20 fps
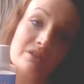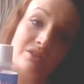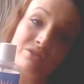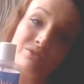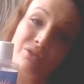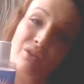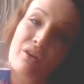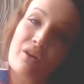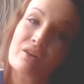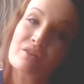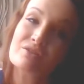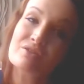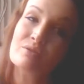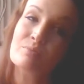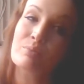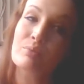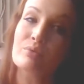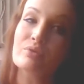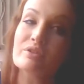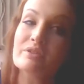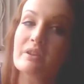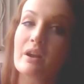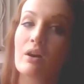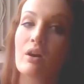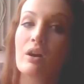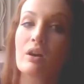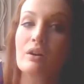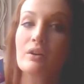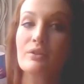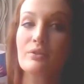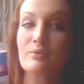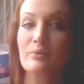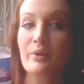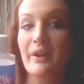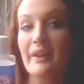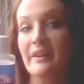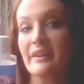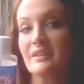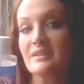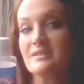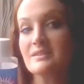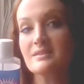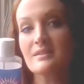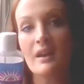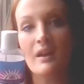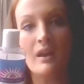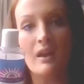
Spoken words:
So it also pulls out arthritis